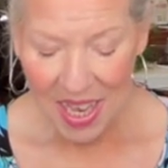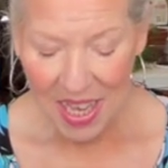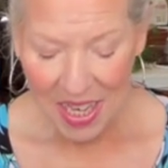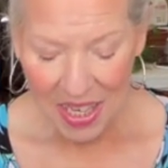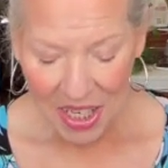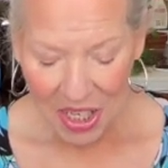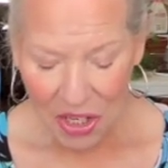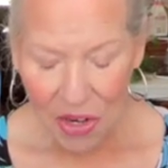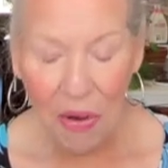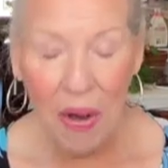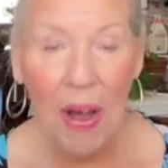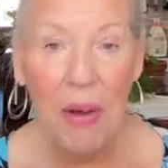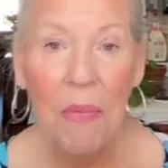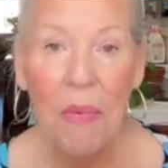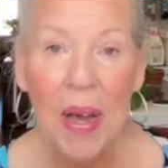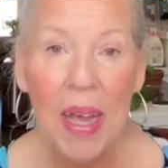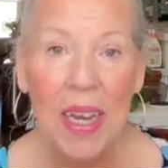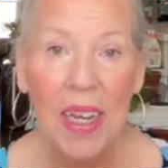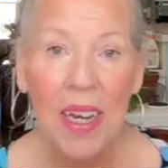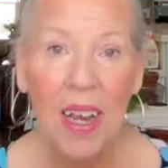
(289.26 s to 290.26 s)
So I
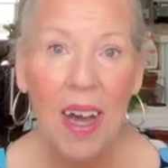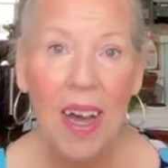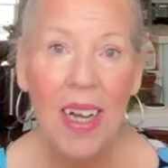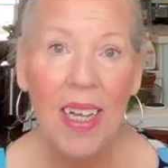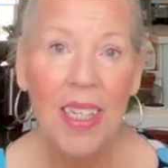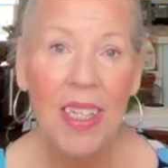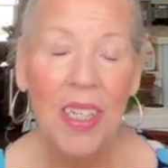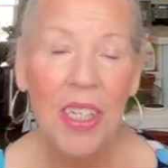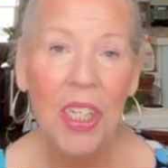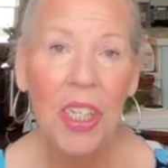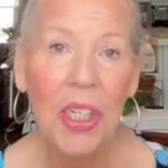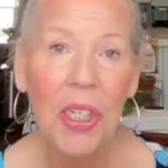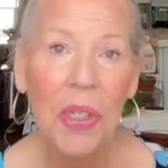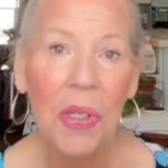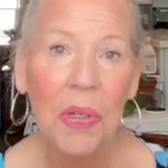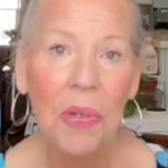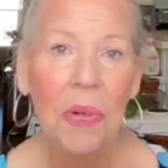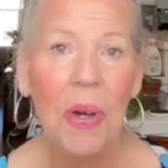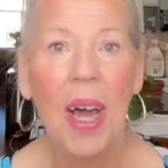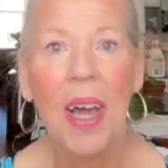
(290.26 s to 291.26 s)
went on
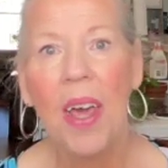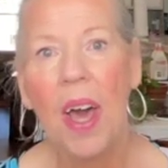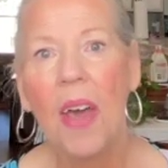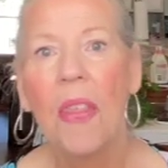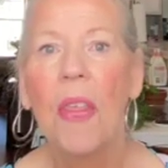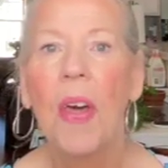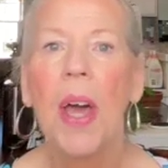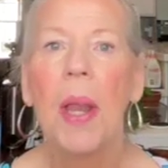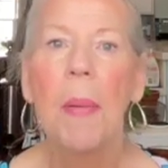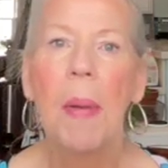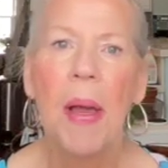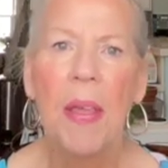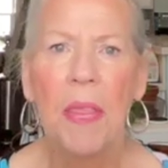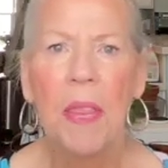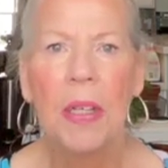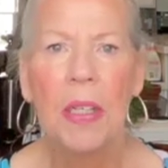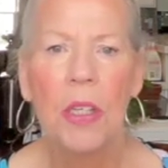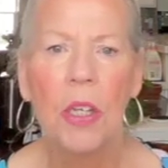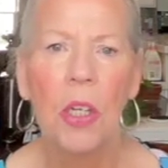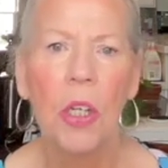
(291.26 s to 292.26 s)
to, I thought about
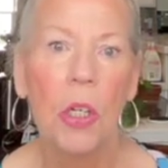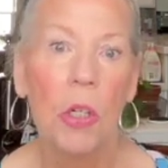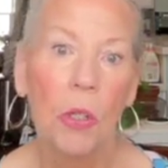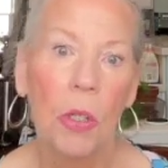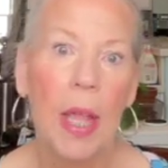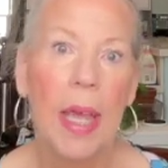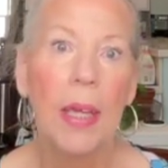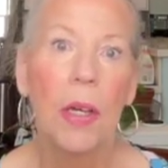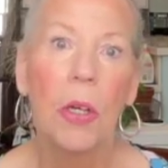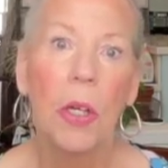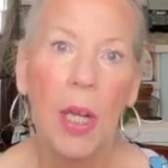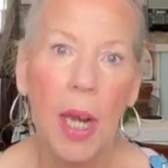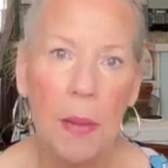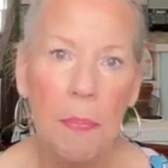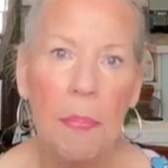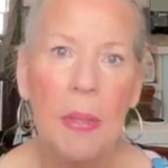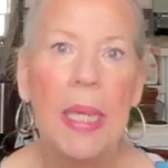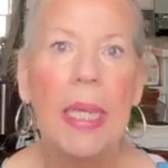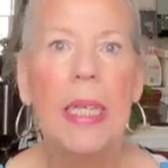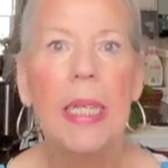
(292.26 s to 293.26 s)
things to do, like could I
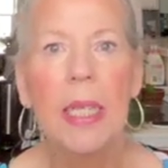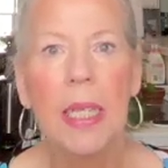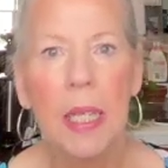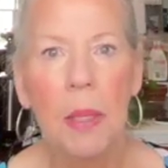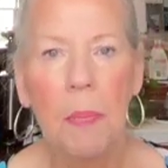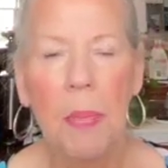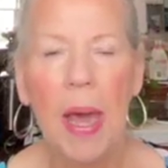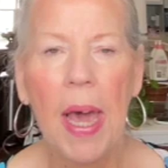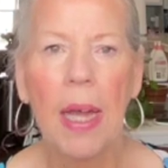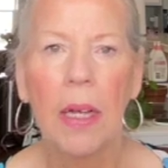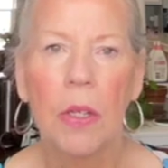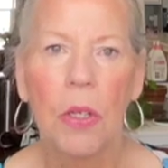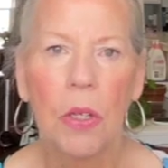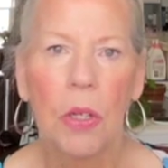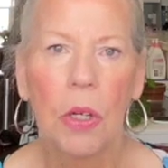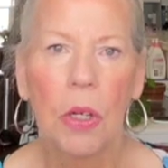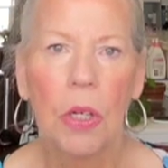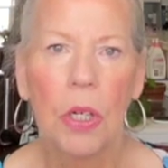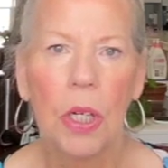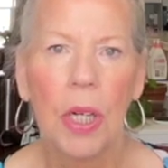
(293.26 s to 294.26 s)
piece the back
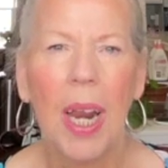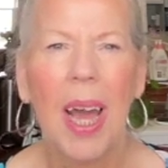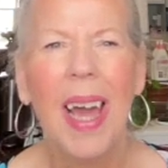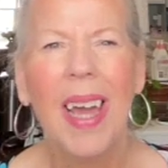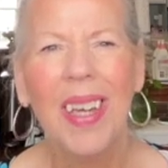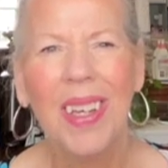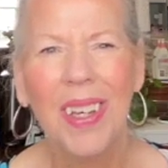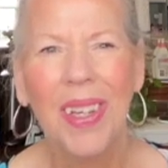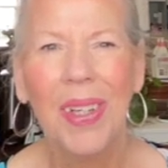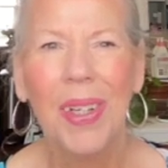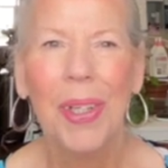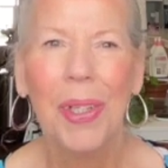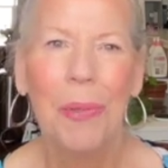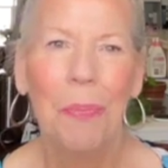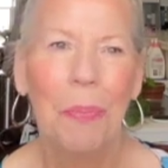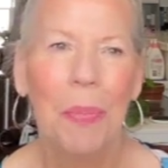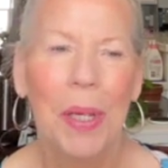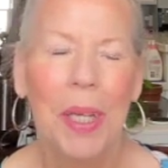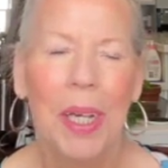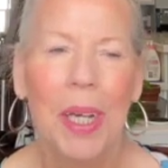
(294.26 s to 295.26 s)
skirt? I could,
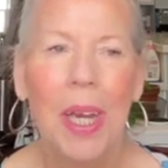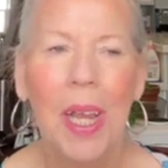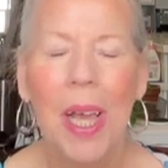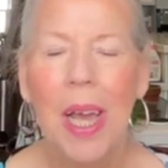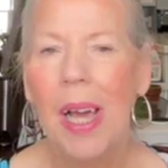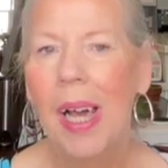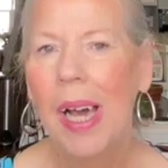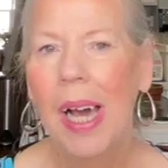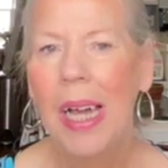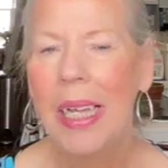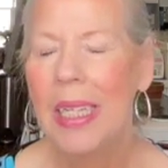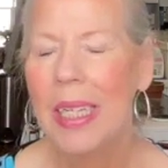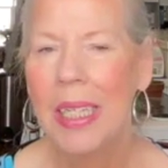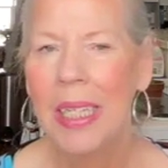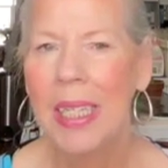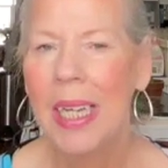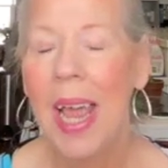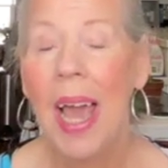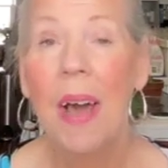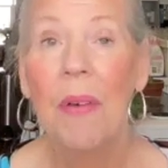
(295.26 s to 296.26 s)
but I
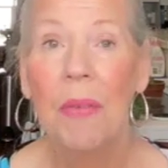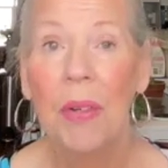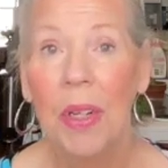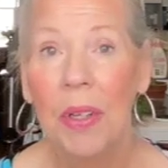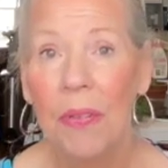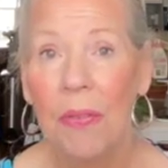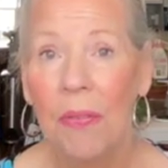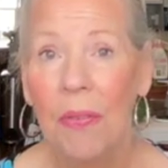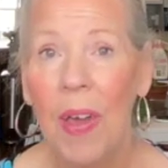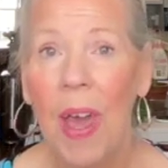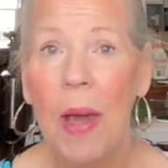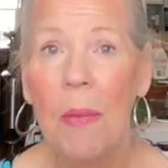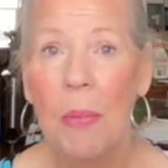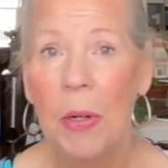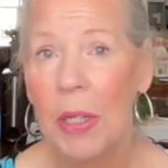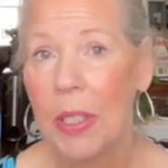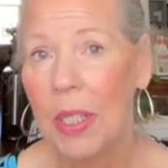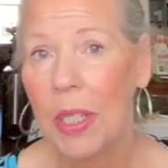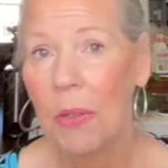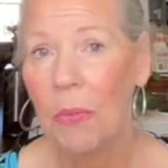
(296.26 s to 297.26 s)
didn't have enough
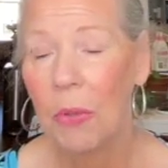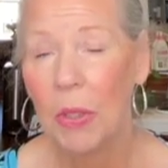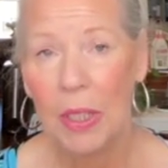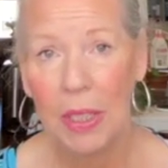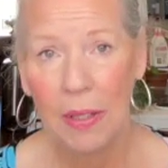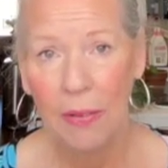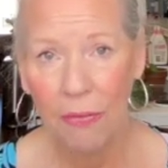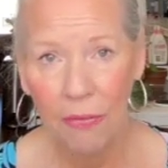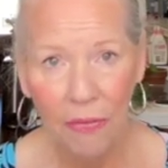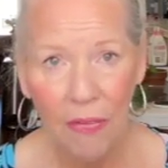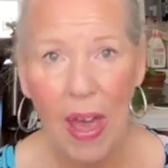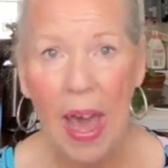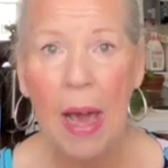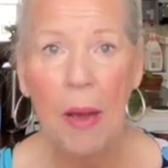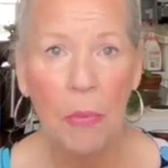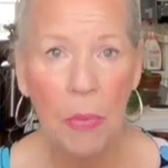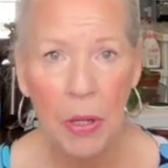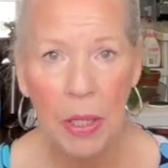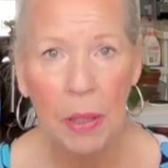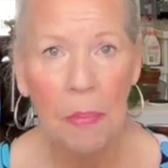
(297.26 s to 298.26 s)
fabric to really
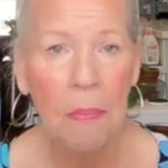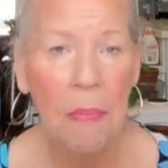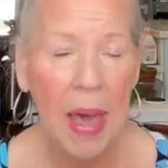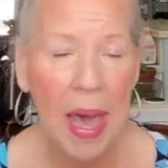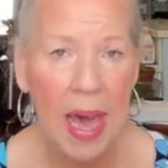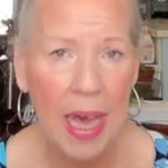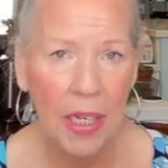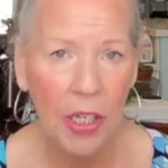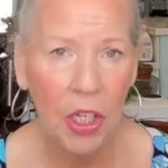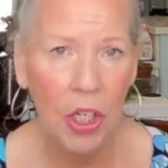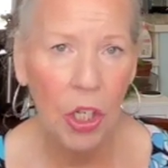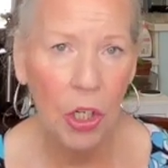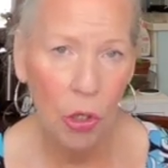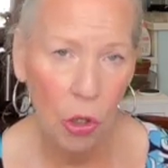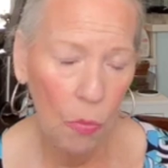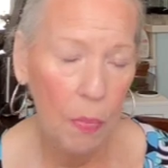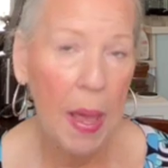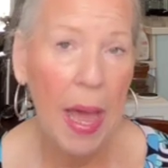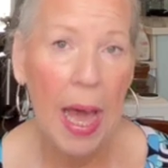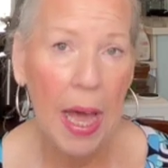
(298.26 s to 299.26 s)
fabric match or
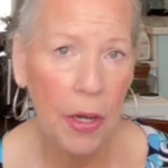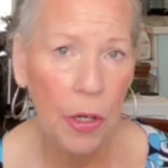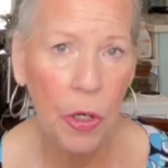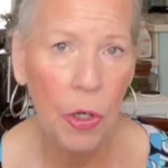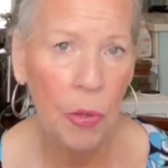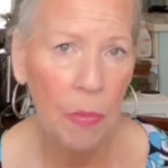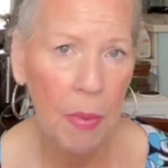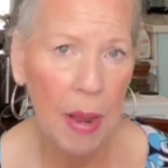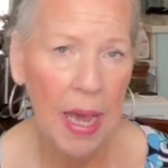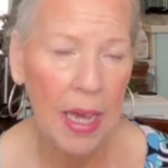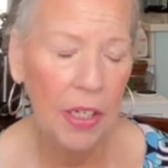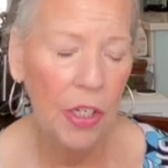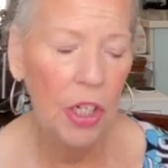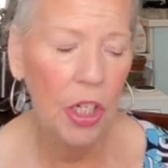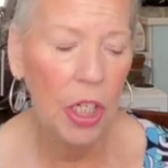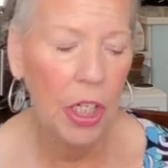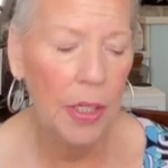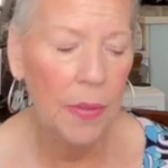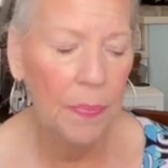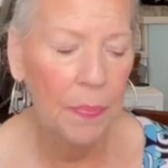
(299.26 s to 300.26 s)
pattern match
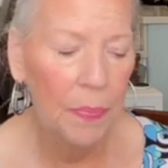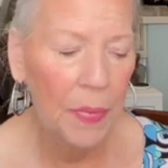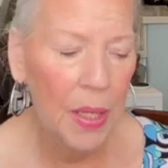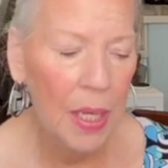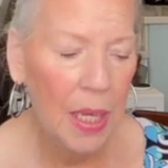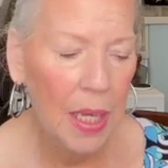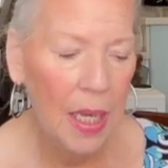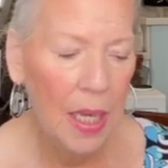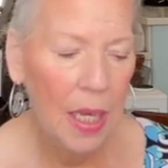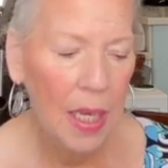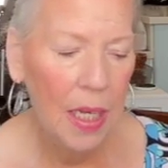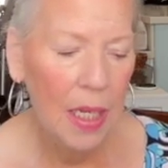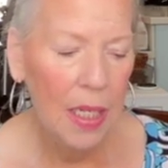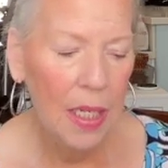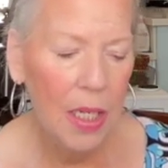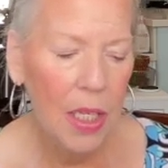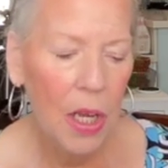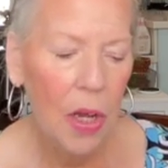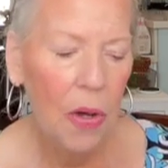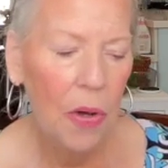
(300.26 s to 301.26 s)
it.
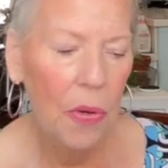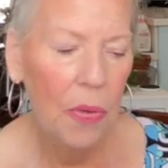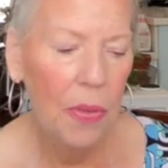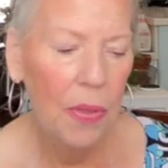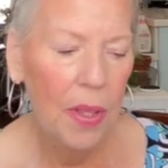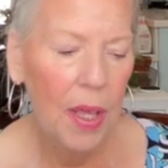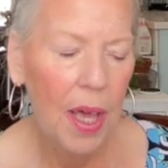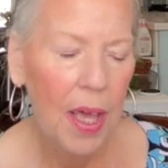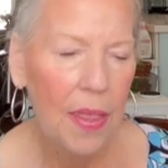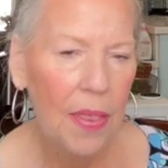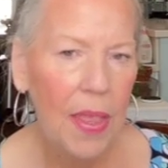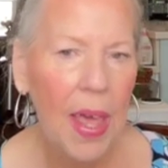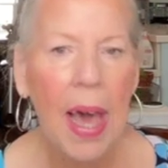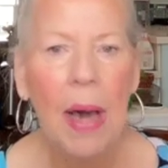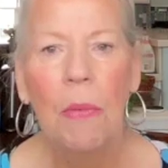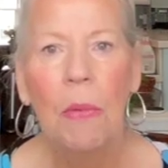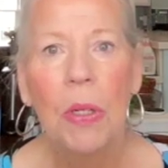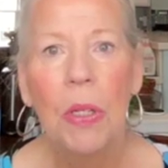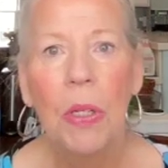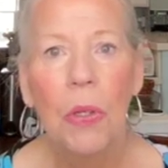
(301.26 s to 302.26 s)
So
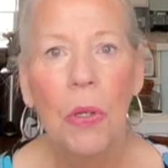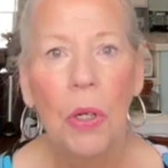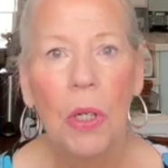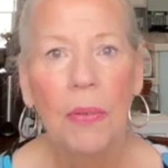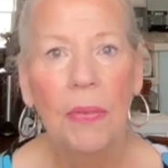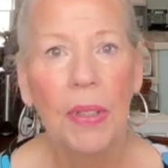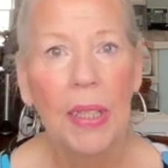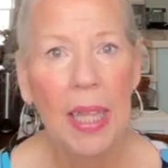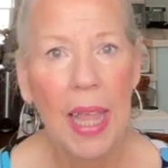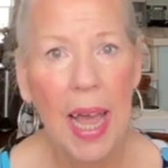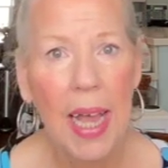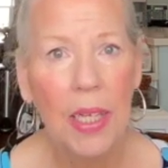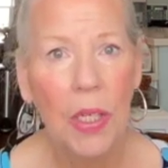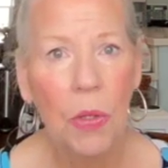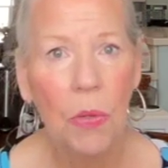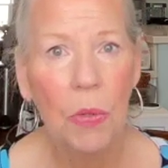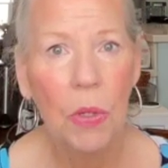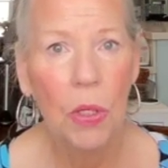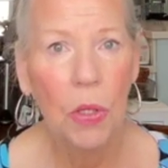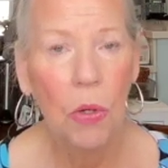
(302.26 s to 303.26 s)
that was sort of a
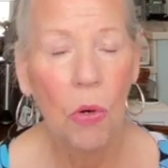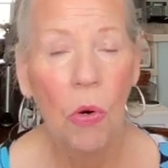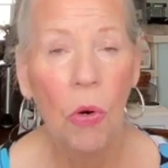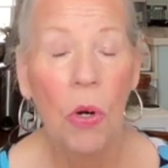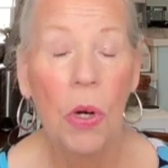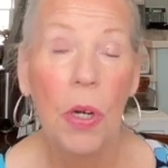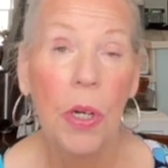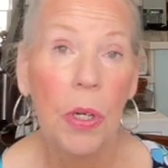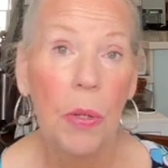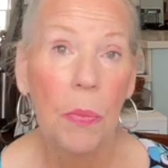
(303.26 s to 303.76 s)
last resort.